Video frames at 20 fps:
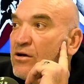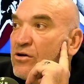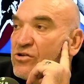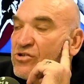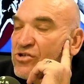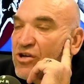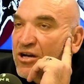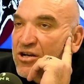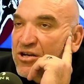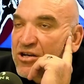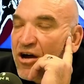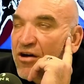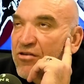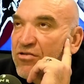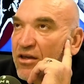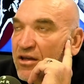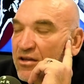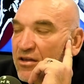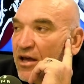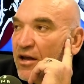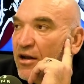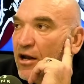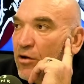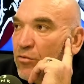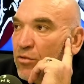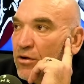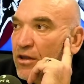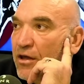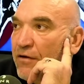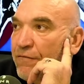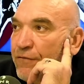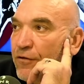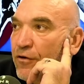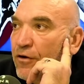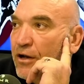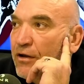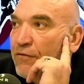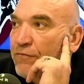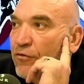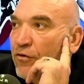Because I don't think they know what they're
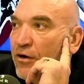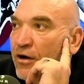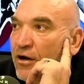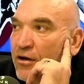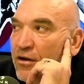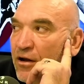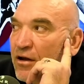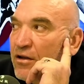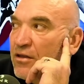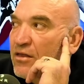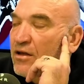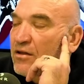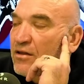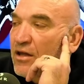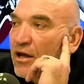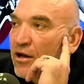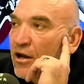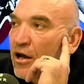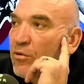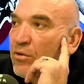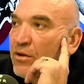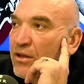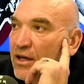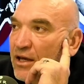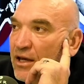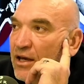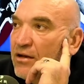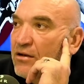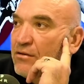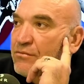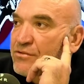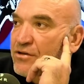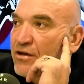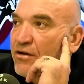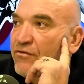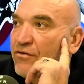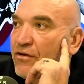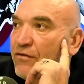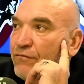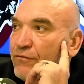fighting for, and I don't think they know what they're getting
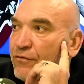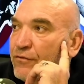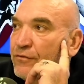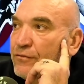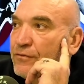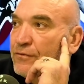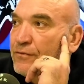themselves in for.